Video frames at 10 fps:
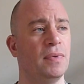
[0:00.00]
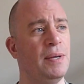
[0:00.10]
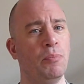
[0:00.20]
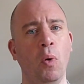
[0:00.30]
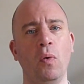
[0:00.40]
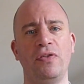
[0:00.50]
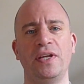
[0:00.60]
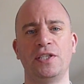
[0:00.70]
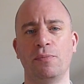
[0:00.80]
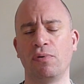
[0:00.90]
important
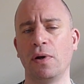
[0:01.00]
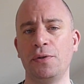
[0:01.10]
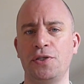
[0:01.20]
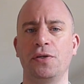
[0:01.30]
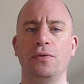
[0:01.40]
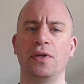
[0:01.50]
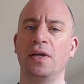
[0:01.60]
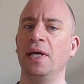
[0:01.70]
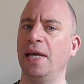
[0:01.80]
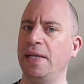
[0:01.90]
things that pros do that